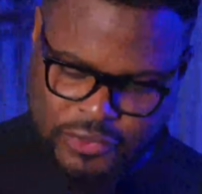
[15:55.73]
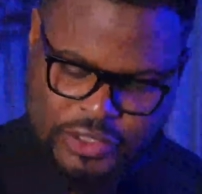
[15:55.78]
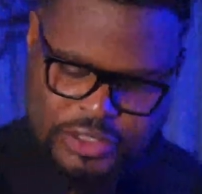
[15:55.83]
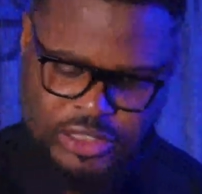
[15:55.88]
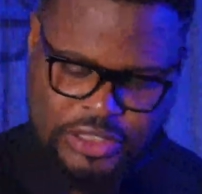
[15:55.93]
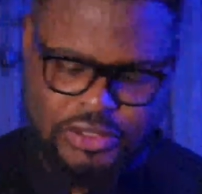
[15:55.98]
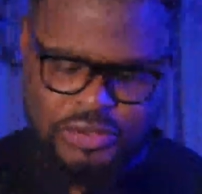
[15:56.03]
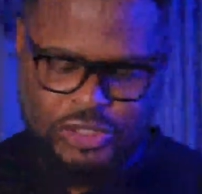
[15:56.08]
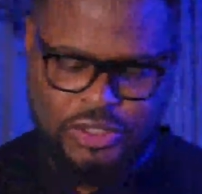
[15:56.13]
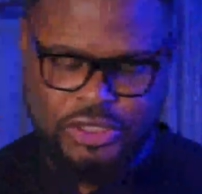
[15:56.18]

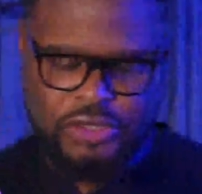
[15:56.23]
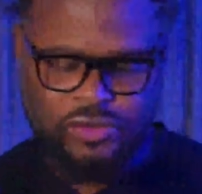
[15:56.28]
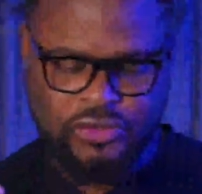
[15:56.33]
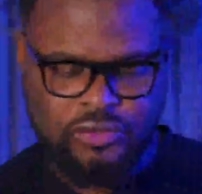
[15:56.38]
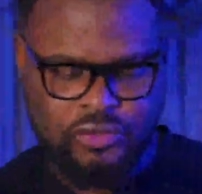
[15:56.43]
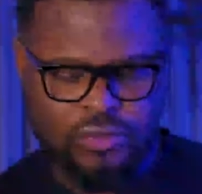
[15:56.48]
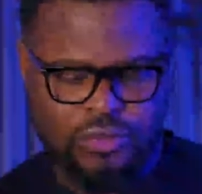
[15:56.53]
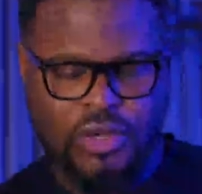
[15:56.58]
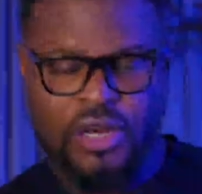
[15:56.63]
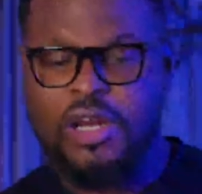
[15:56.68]
First,
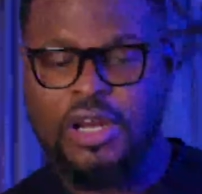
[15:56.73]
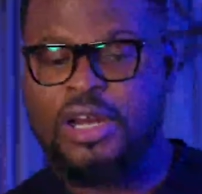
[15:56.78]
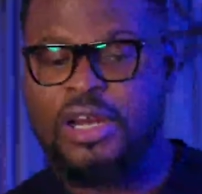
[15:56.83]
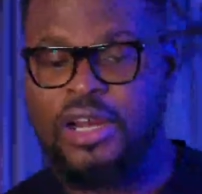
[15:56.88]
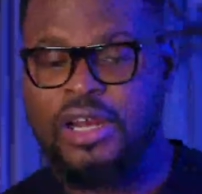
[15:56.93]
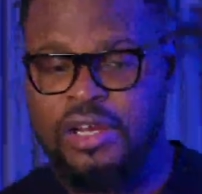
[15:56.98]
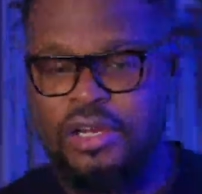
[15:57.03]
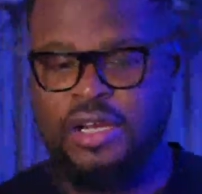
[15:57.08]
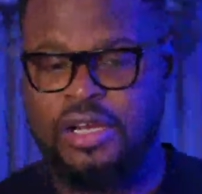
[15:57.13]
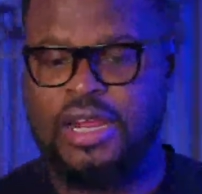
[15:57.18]
you need
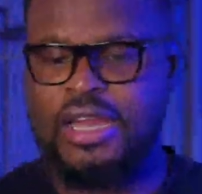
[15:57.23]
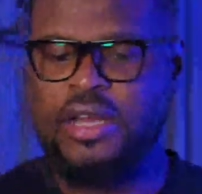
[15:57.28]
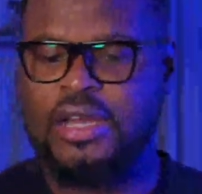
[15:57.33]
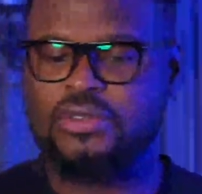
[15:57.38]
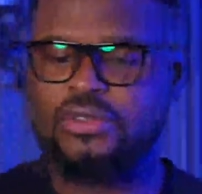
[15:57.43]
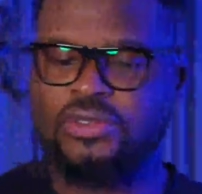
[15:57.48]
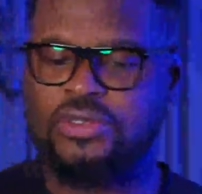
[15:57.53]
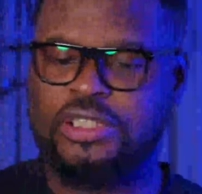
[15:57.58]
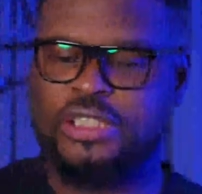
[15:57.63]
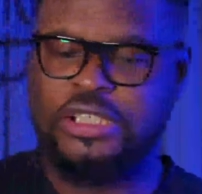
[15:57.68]
to
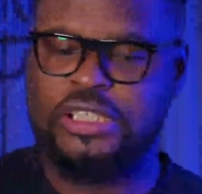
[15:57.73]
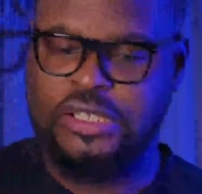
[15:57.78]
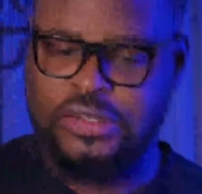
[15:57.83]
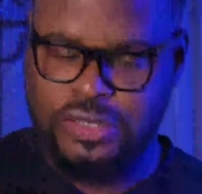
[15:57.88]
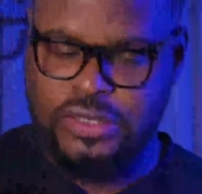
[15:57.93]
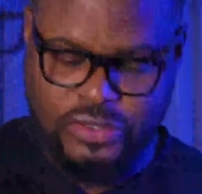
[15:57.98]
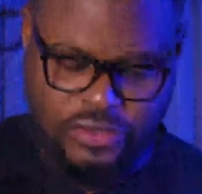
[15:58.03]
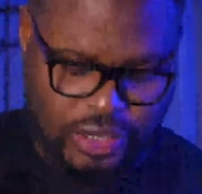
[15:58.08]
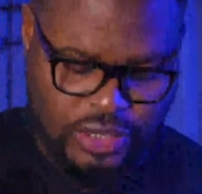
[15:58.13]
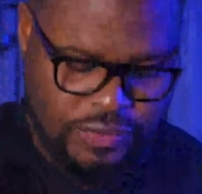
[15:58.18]
learn how to
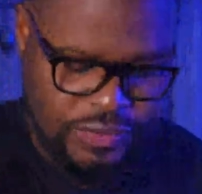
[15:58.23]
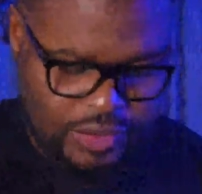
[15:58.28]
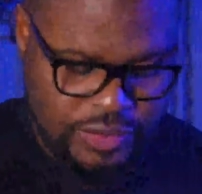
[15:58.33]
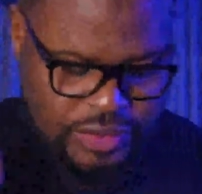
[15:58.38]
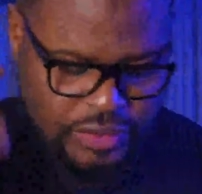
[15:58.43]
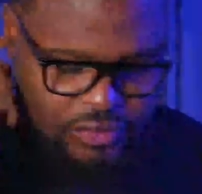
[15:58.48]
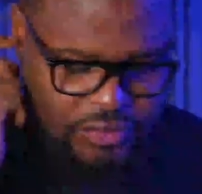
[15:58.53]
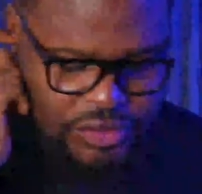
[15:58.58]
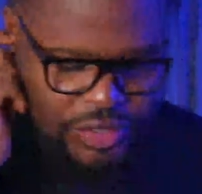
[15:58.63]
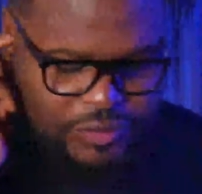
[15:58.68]
generate
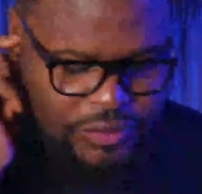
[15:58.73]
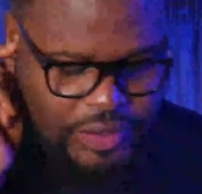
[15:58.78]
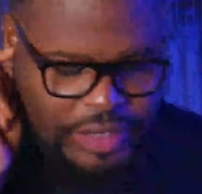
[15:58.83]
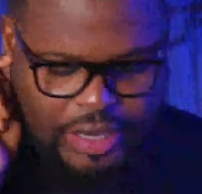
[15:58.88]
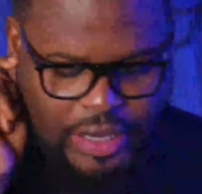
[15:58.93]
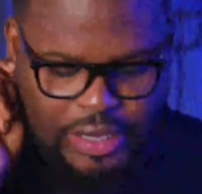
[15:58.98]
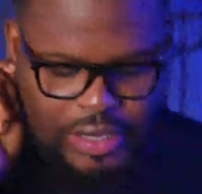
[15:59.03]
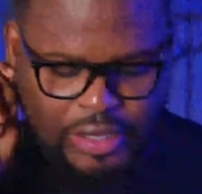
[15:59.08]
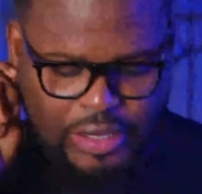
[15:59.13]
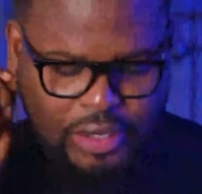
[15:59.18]

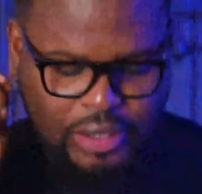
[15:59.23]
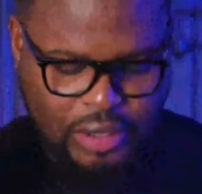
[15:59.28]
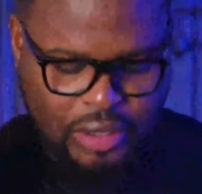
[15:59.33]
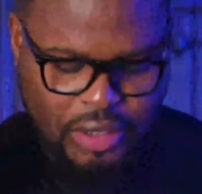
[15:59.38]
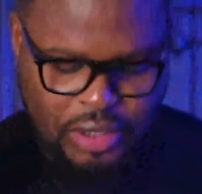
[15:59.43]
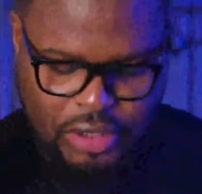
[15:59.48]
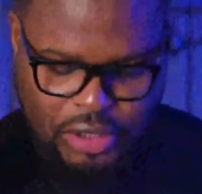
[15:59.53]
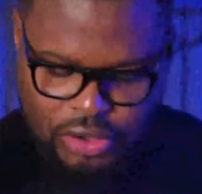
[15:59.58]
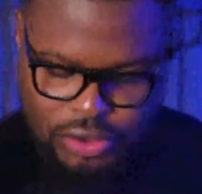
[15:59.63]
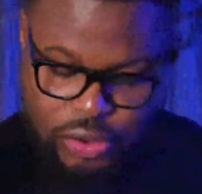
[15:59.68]
traffic
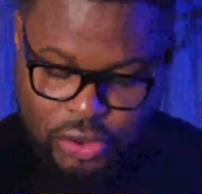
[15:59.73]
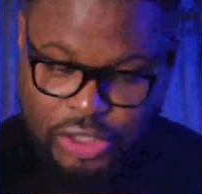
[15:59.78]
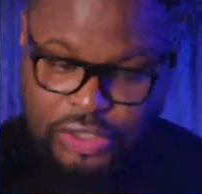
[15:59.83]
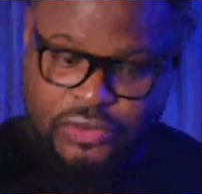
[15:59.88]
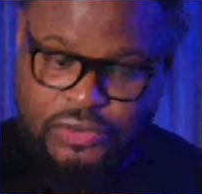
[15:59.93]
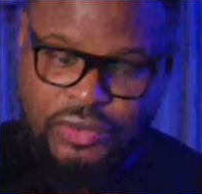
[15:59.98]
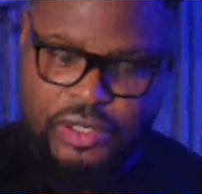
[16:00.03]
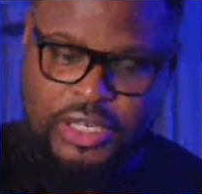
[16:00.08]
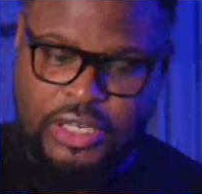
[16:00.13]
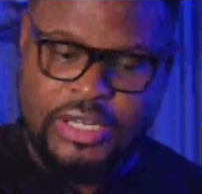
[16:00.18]
hacking.
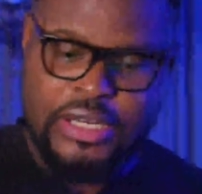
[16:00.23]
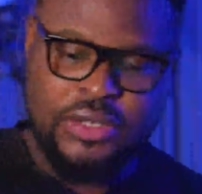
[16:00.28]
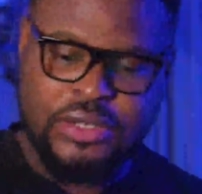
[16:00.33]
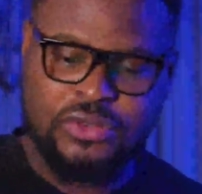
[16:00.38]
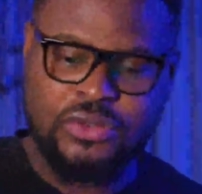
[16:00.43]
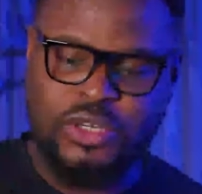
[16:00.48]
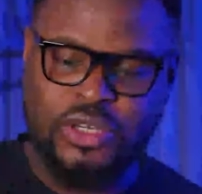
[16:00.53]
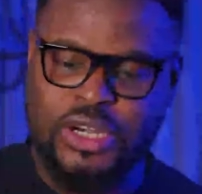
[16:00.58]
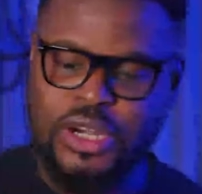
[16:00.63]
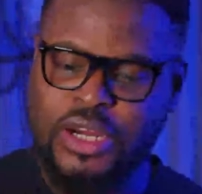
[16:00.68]
You need to
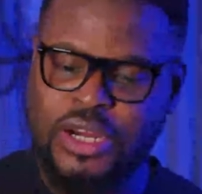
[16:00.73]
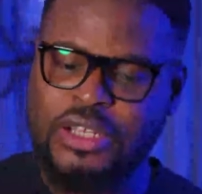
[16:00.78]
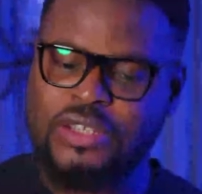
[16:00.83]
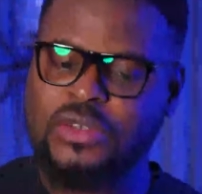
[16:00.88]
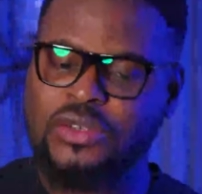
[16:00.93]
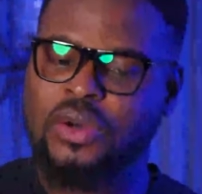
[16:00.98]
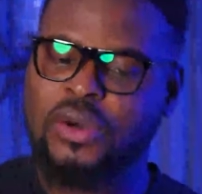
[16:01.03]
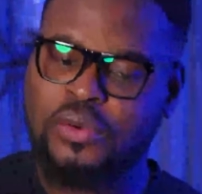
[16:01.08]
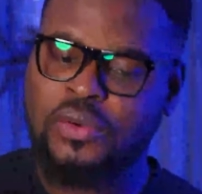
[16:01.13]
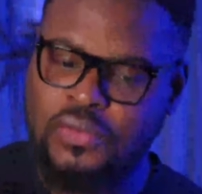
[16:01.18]
learn how to
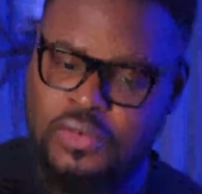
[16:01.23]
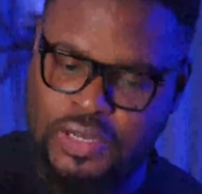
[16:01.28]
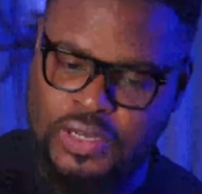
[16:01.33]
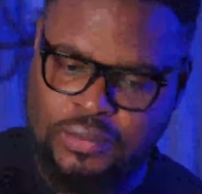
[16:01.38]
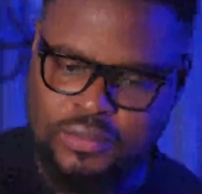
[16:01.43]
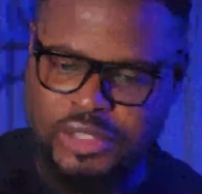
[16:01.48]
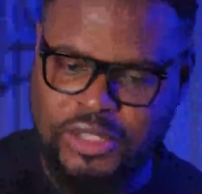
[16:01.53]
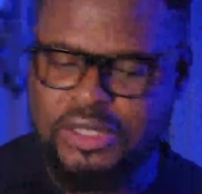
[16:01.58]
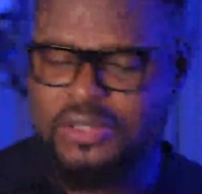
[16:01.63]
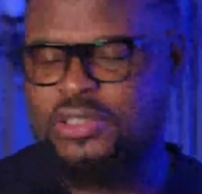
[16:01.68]
create
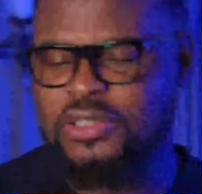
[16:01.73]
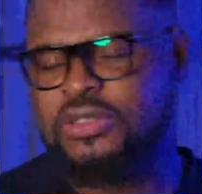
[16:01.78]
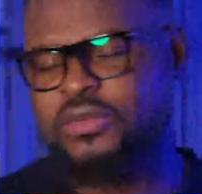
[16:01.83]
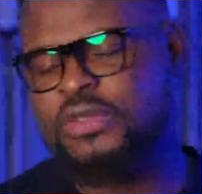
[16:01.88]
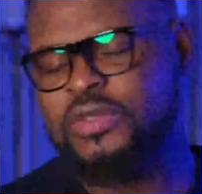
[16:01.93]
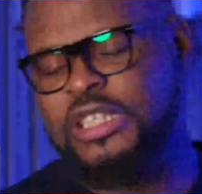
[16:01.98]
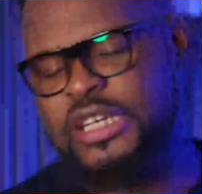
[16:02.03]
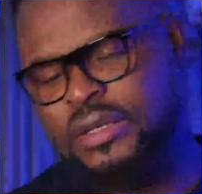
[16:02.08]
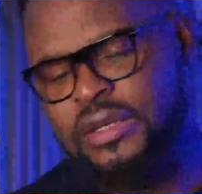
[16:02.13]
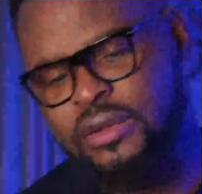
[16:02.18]
offer,
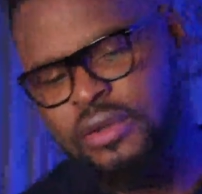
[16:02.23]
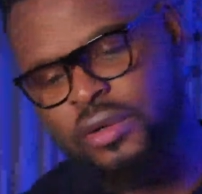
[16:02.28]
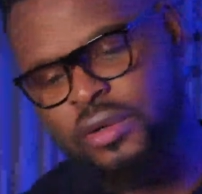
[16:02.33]
because